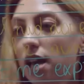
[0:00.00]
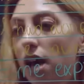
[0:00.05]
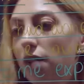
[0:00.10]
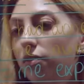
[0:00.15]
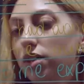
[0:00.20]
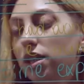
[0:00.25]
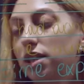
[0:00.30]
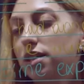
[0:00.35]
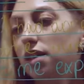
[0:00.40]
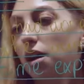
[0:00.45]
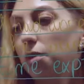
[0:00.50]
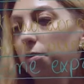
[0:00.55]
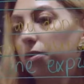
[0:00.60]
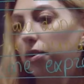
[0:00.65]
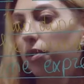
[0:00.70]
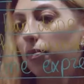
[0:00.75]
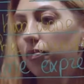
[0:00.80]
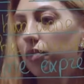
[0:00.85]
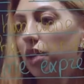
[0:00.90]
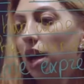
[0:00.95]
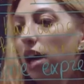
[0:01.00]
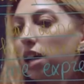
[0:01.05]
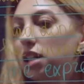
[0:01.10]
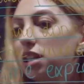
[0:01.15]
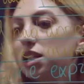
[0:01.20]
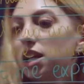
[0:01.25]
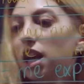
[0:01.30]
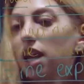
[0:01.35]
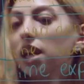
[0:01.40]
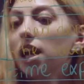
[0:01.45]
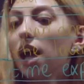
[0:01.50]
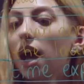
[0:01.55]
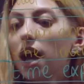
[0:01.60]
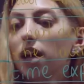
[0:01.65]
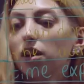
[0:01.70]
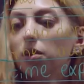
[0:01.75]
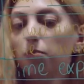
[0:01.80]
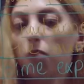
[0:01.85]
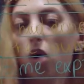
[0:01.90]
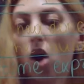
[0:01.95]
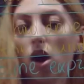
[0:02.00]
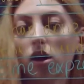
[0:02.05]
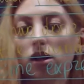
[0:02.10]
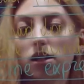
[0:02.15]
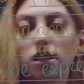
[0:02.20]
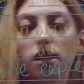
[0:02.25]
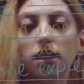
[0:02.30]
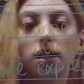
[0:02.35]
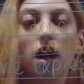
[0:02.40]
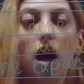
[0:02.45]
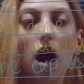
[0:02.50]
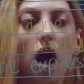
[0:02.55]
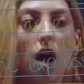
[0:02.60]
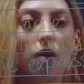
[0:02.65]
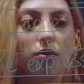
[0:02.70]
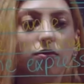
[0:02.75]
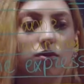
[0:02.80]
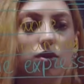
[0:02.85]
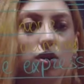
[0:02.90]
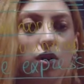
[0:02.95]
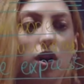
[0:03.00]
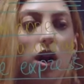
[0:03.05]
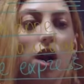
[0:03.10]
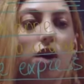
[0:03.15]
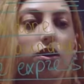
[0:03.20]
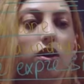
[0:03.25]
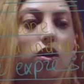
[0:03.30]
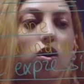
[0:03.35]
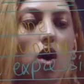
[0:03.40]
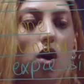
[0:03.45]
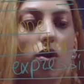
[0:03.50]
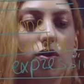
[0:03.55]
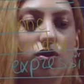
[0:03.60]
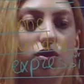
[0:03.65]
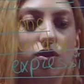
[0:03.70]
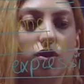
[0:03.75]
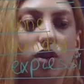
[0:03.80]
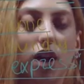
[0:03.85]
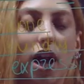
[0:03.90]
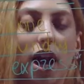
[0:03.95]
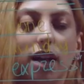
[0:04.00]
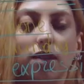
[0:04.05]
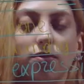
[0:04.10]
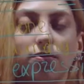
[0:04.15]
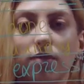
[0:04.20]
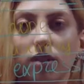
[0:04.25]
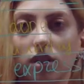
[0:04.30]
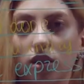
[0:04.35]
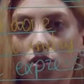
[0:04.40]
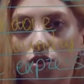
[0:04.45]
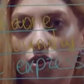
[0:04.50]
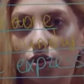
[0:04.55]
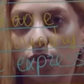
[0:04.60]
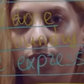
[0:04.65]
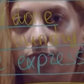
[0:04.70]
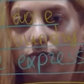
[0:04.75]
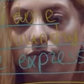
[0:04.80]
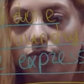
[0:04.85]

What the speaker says: have an example. They had a party after the concert had finished.